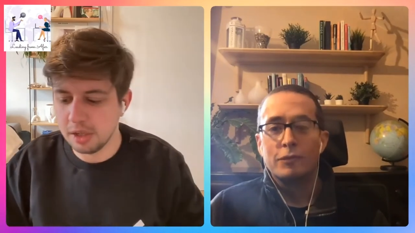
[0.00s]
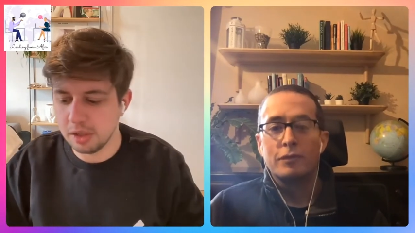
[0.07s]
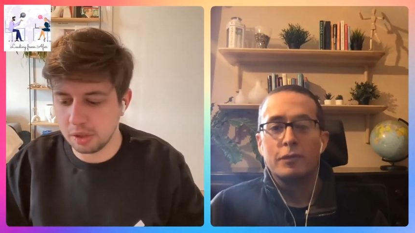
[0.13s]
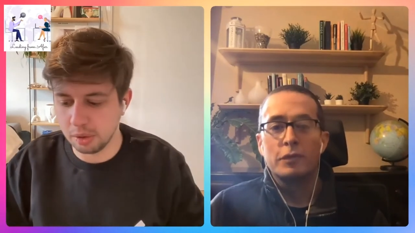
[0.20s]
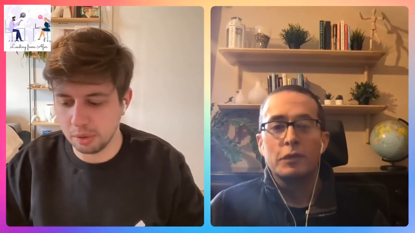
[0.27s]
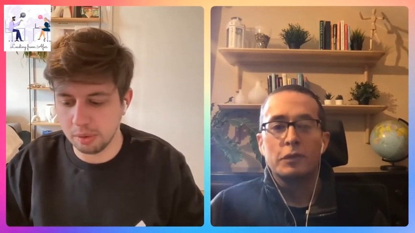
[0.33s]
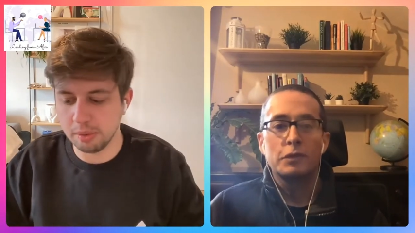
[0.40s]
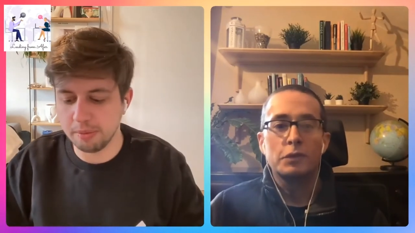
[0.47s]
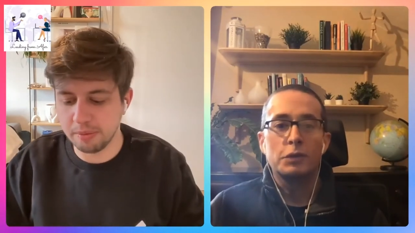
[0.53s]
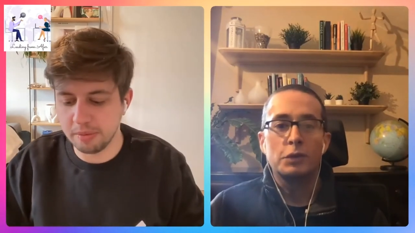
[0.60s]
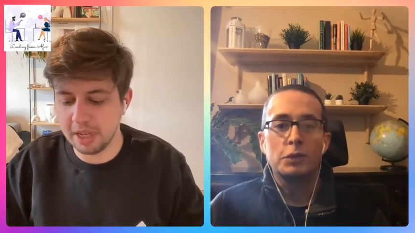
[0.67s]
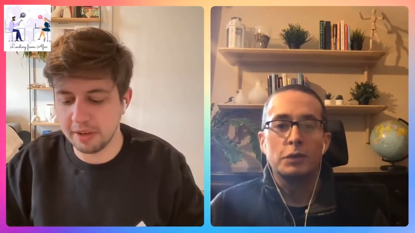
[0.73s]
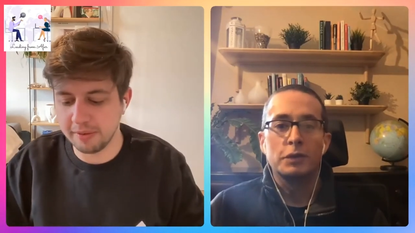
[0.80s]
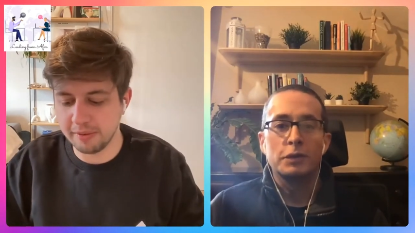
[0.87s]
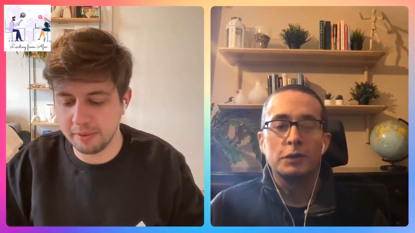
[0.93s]
Speaker 1: So sure,
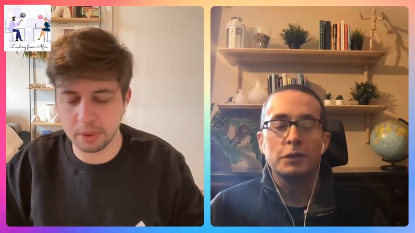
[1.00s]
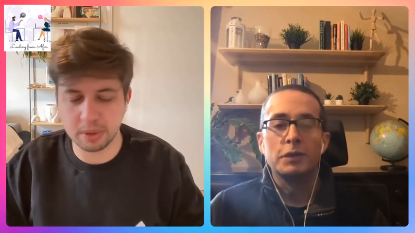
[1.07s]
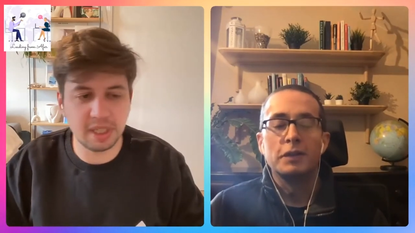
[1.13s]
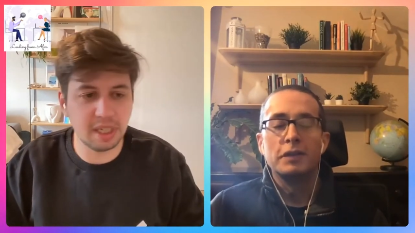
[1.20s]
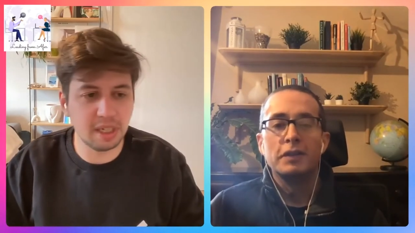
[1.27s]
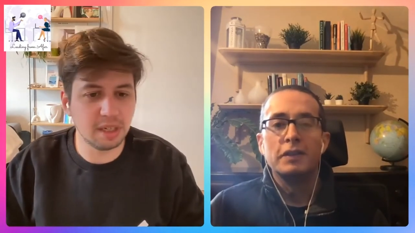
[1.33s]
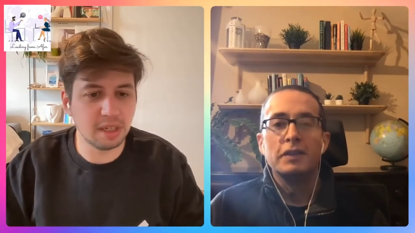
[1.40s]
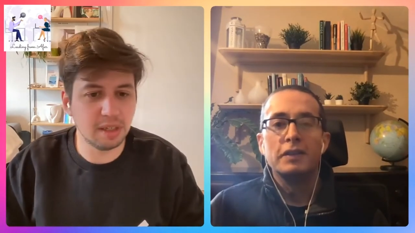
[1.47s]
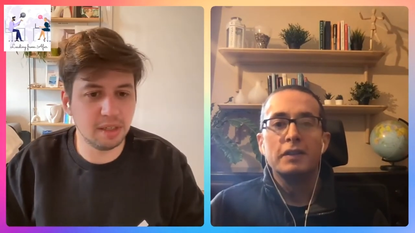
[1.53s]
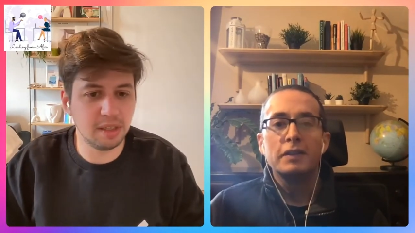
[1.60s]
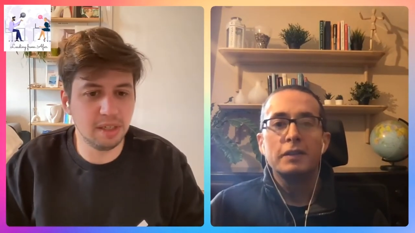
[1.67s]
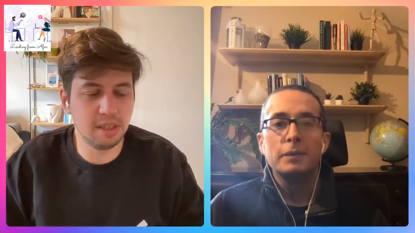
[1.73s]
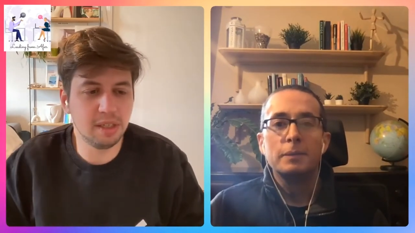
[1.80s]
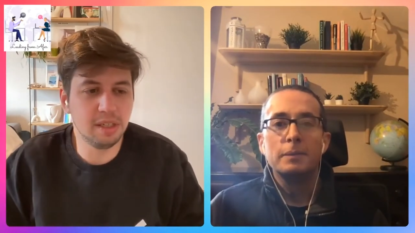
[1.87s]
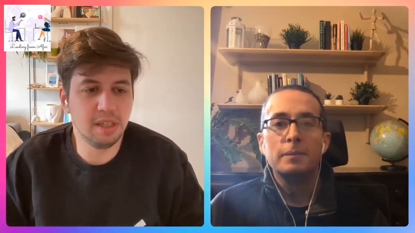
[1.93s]
yeah, sure. forcing
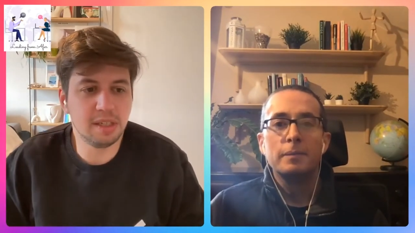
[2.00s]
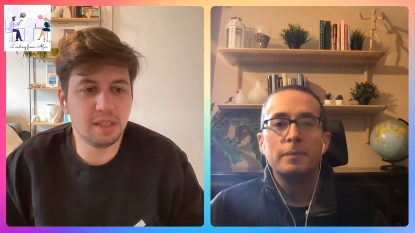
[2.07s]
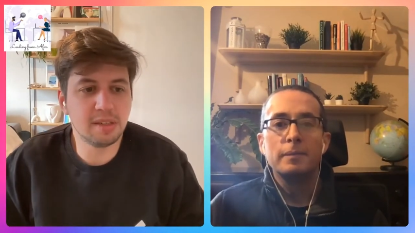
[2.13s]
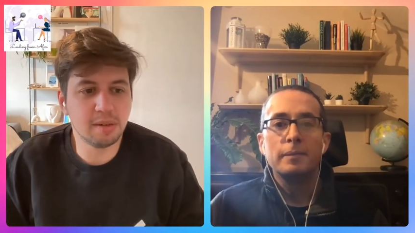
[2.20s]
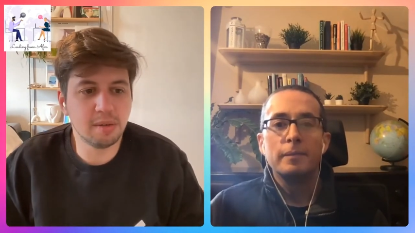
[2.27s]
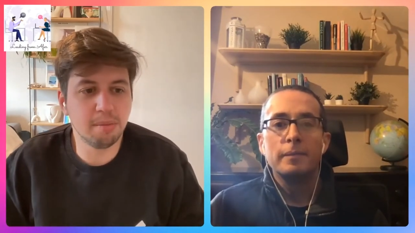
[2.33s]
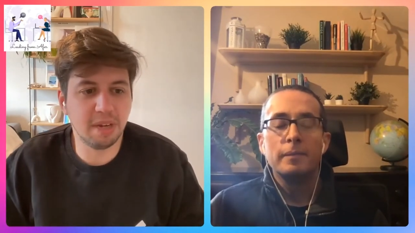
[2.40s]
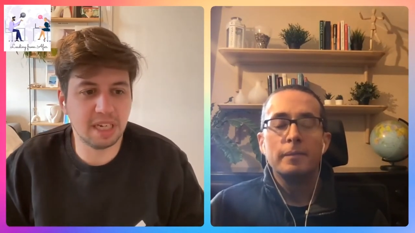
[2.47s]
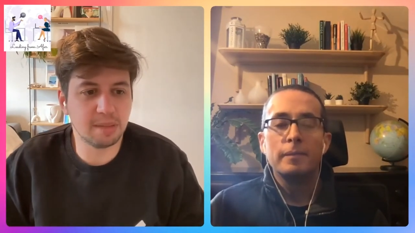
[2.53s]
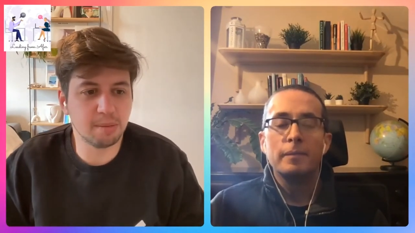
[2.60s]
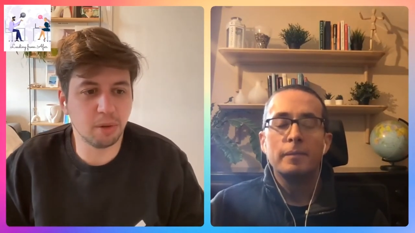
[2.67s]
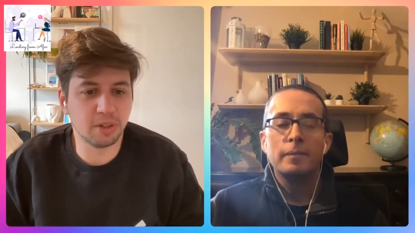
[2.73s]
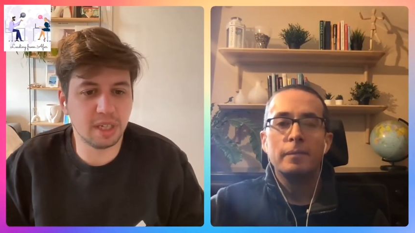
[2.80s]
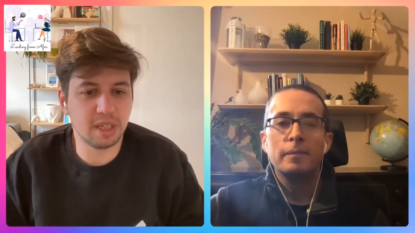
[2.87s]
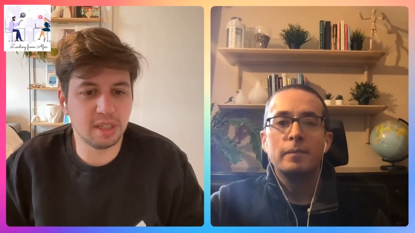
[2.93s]
this, this makes
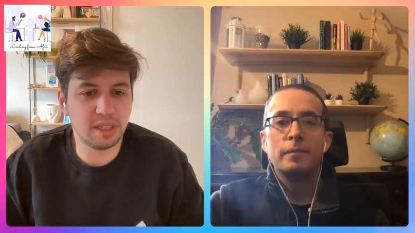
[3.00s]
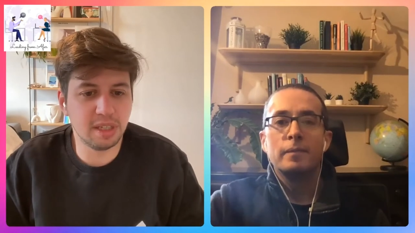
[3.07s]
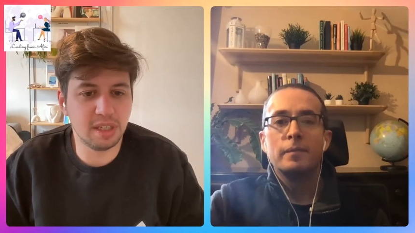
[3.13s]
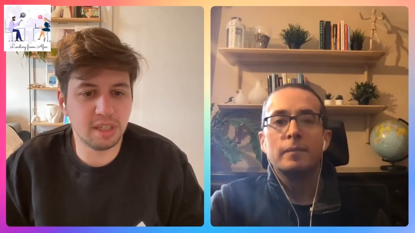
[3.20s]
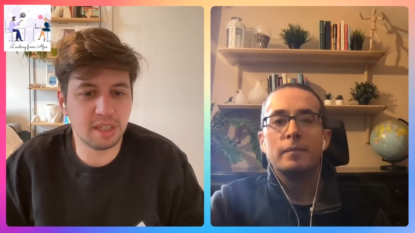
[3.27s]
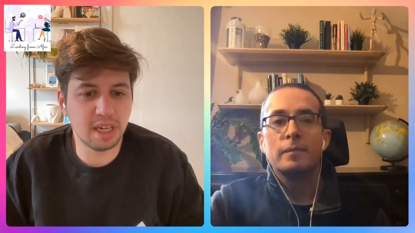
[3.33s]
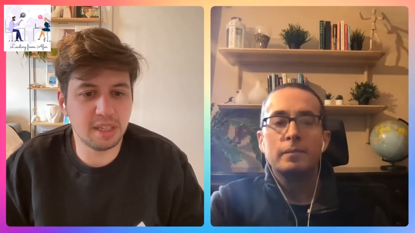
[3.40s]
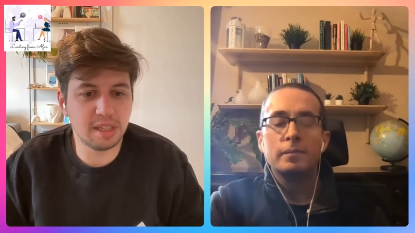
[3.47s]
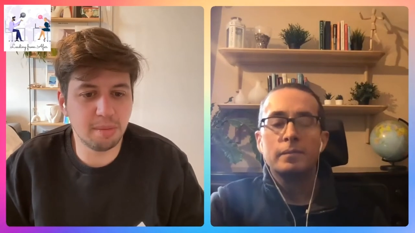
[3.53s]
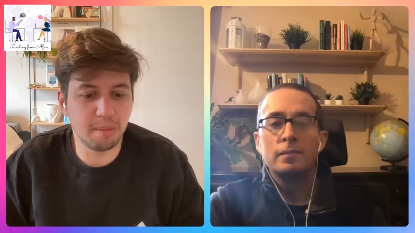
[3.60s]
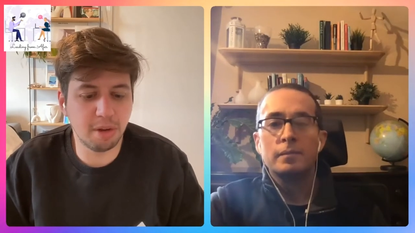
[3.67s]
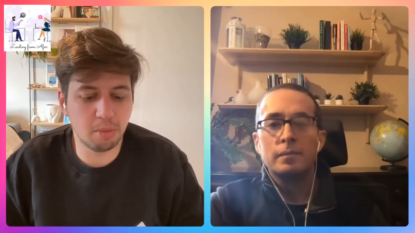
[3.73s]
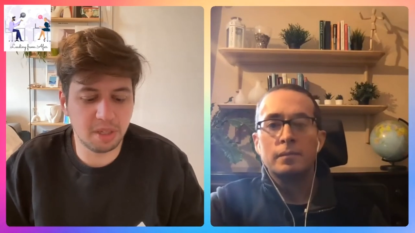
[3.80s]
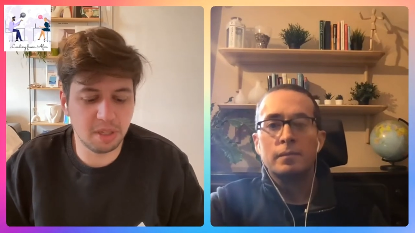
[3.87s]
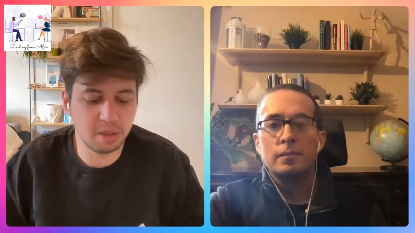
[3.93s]
more sense in this case, in
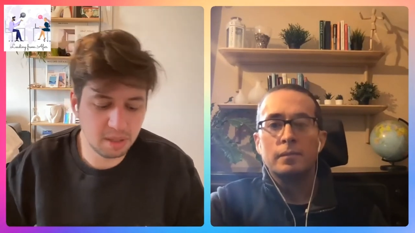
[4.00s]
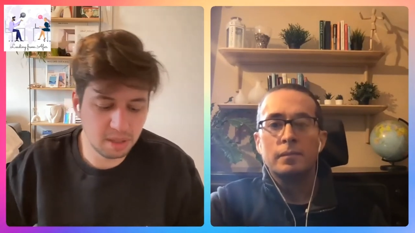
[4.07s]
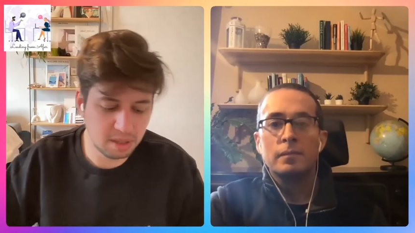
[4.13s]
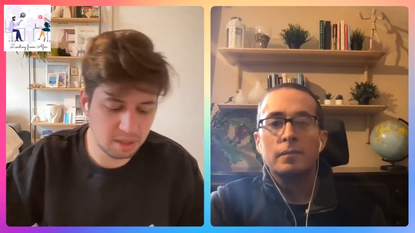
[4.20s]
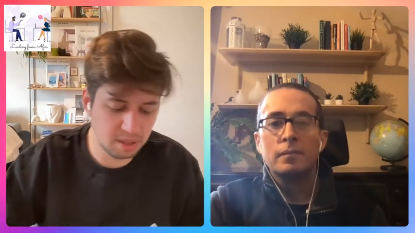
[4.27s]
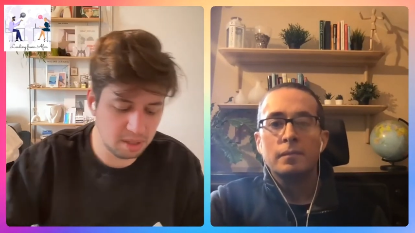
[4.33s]
my opinion.